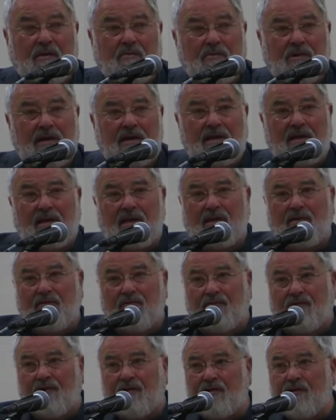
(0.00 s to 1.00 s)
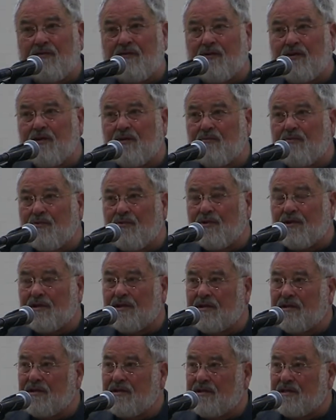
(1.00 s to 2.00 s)
But very, very
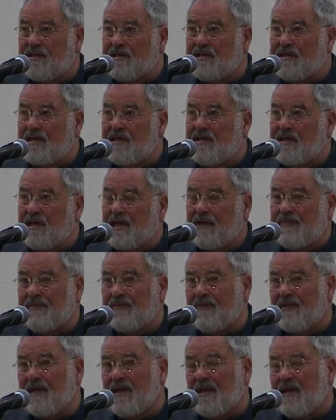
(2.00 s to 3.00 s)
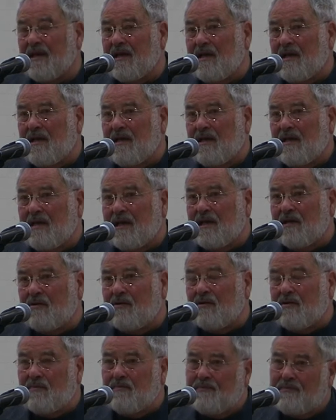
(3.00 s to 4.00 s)
important to see that.
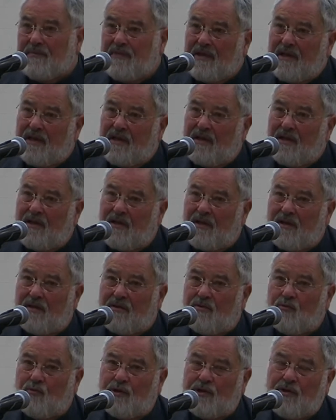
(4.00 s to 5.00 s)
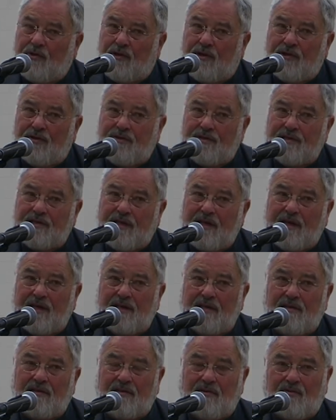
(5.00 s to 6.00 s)
Now, when you
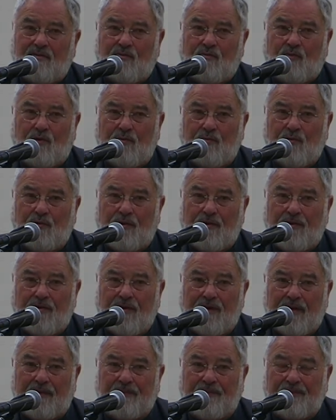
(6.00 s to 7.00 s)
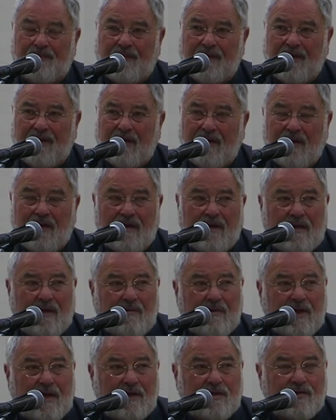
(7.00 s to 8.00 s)
understand one more thing, let
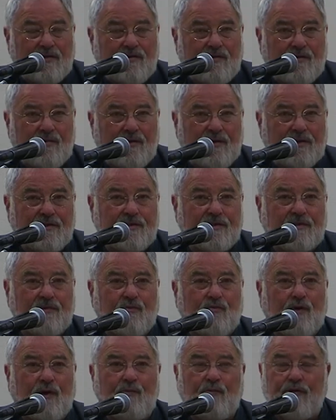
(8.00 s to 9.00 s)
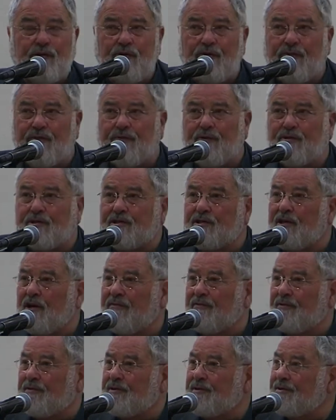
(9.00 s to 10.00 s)
me ask you a question. When were you first
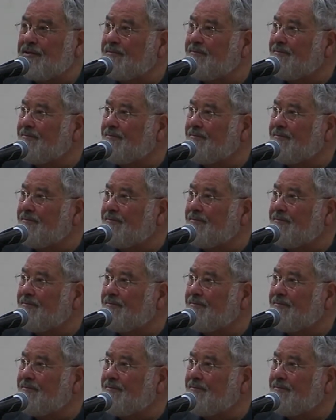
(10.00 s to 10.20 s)
governed?